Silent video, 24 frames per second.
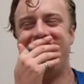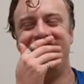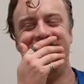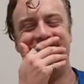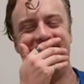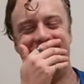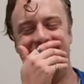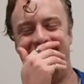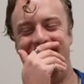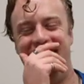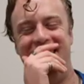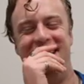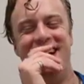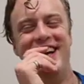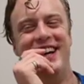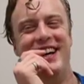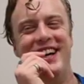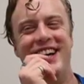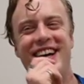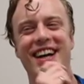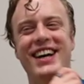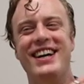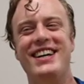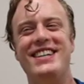
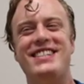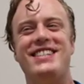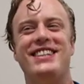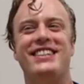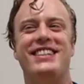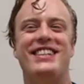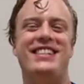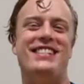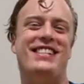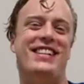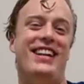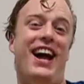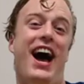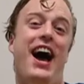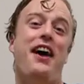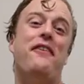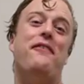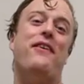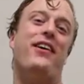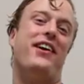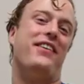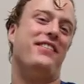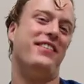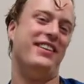Yeah. So listen, I
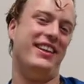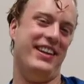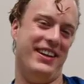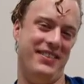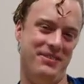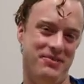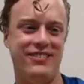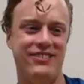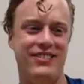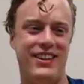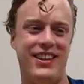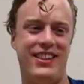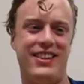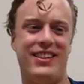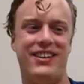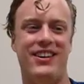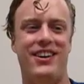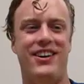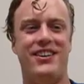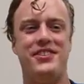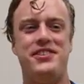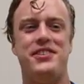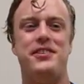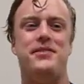work for them. With
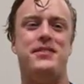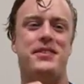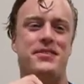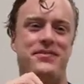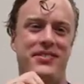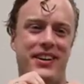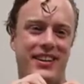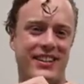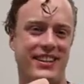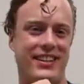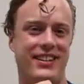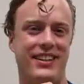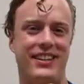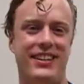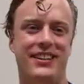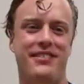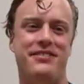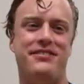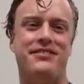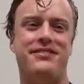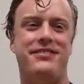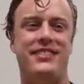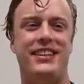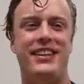all due respect and
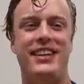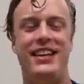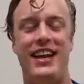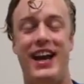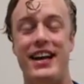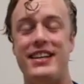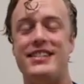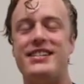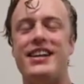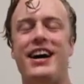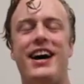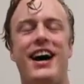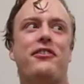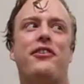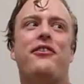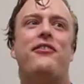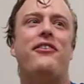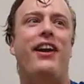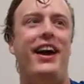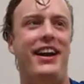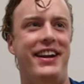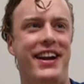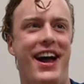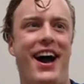love, yes,
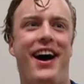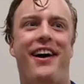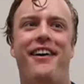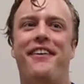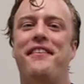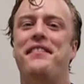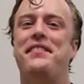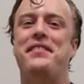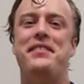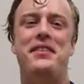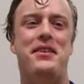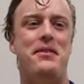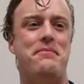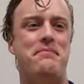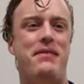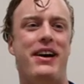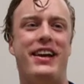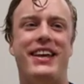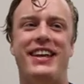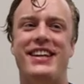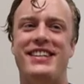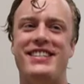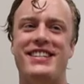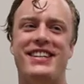right now
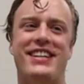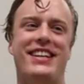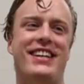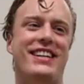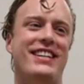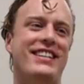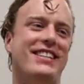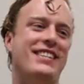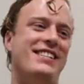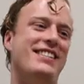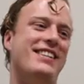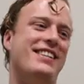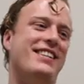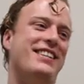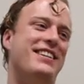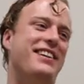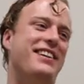my kitchen is